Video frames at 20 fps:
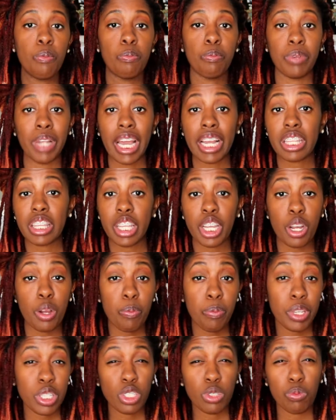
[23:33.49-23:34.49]
black
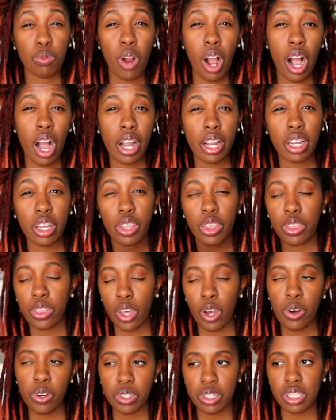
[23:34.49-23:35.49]
therapists rock,
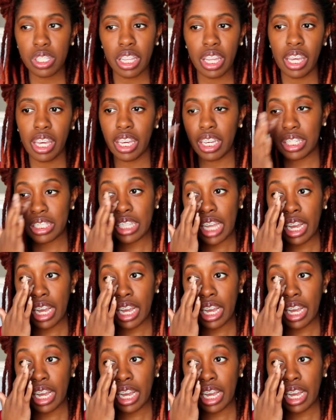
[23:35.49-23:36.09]
those things.